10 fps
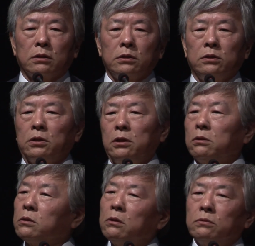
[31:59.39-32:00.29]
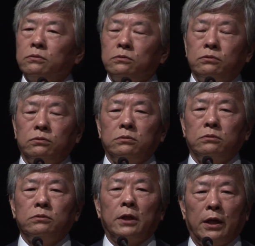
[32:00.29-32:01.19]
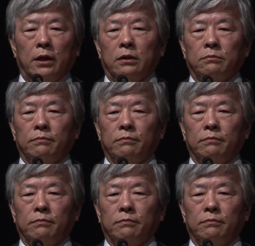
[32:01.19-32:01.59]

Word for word: You know, they don't know who they are.